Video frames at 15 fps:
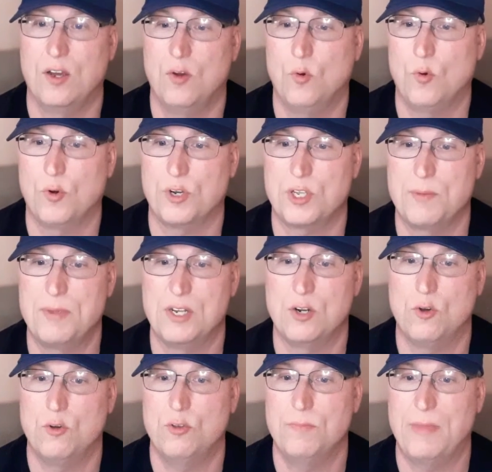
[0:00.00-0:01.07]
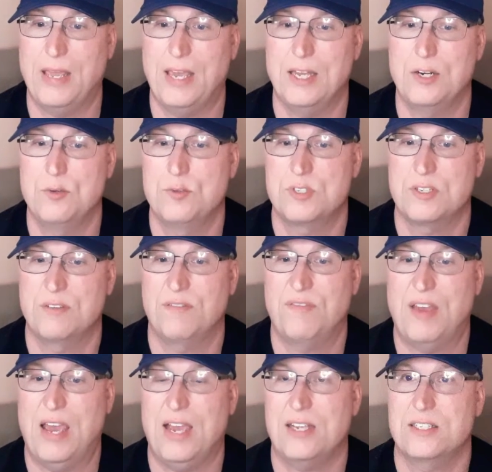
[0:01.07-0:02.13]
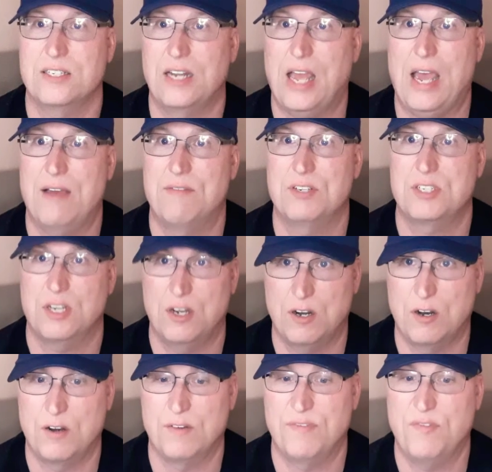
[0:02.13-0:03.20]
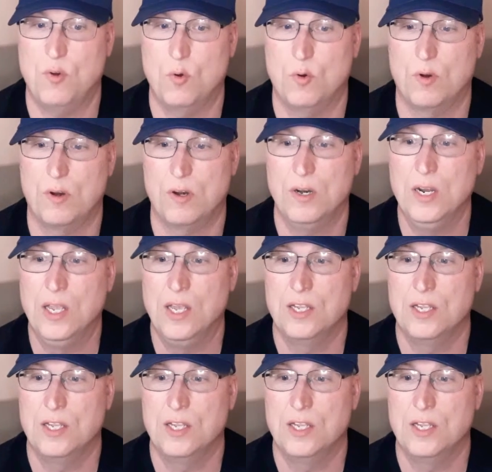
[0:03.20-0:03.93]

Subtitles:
or it could be an old man who's in fact an avatar for